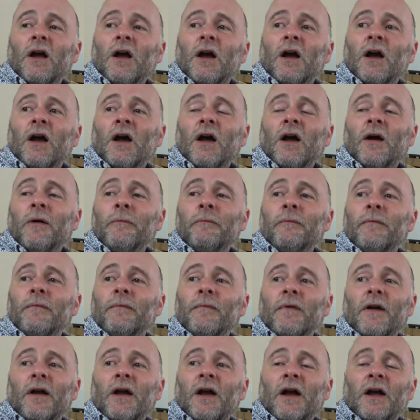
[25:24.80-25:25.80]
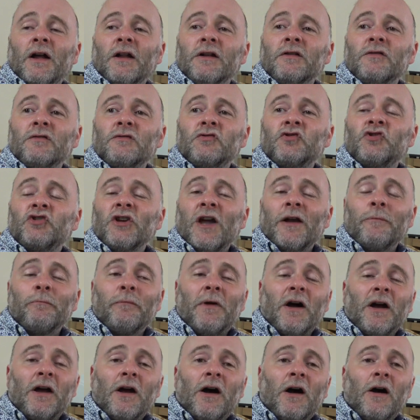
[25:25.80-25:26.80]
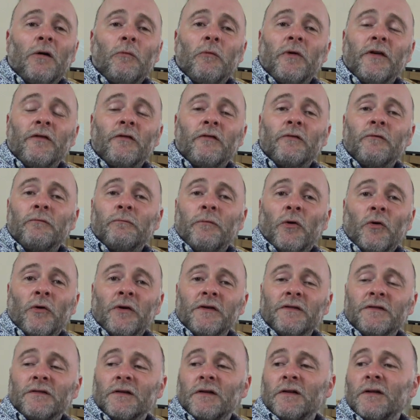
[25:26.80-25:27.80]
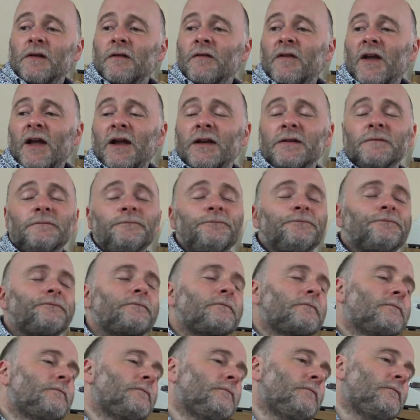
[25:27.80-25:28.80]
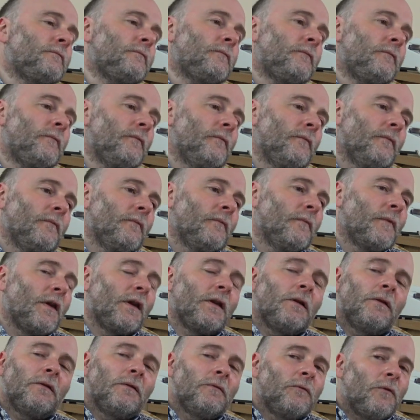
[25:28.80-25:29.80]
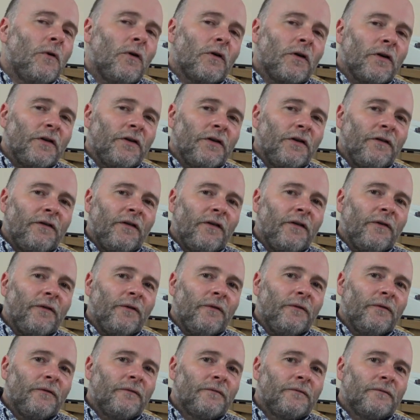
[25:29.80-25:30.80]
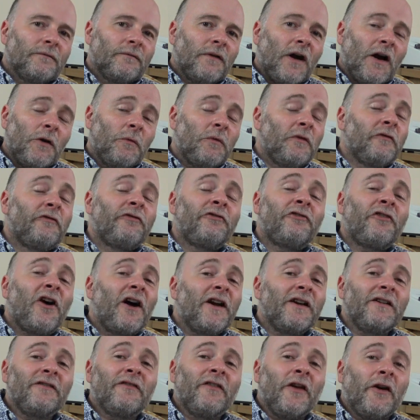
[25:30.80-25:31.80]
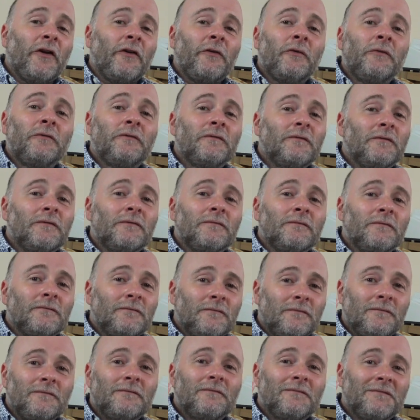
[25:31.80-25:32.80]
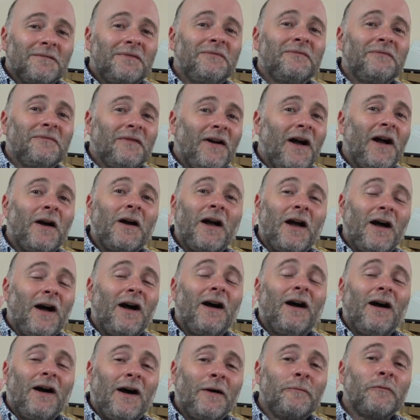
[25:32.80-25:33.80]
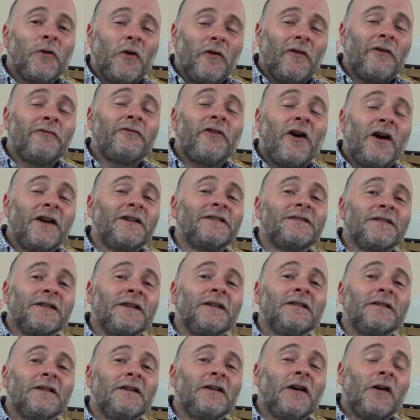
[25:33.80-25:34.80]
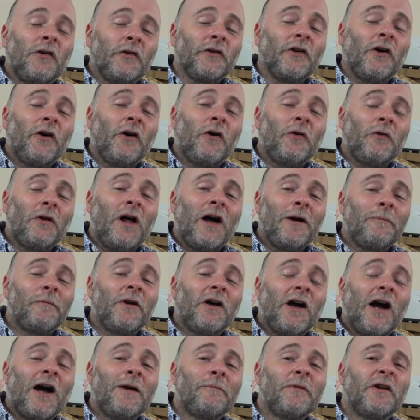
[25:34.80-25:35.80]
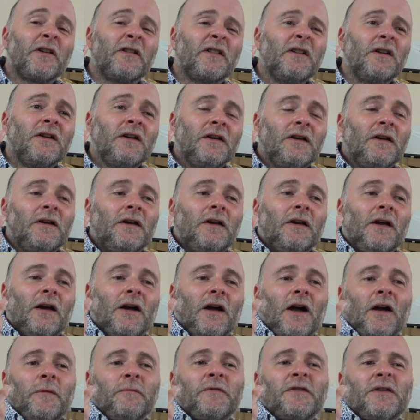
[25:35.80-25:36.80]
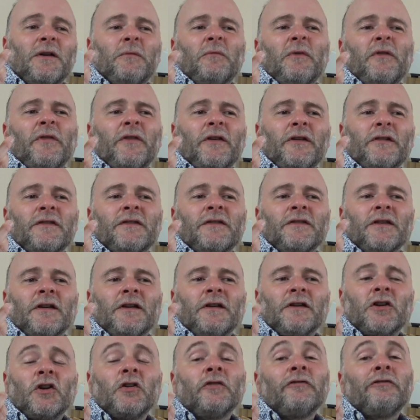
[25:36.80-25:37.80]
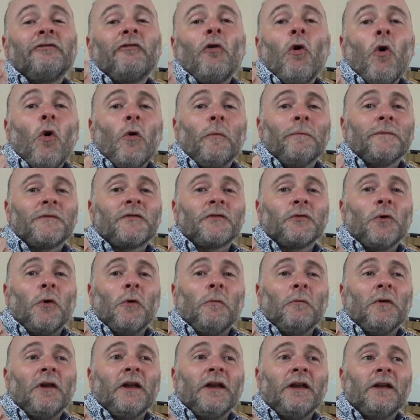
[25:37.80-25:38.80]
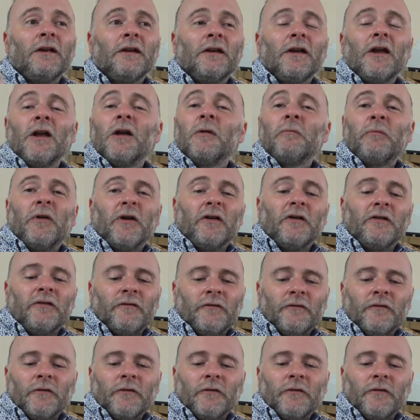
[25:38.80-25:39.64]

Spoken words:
and jab my arm with poison, then what can you do? I will fight, though. I'm not a fighter on the whole. I'm someone that conforms normally, but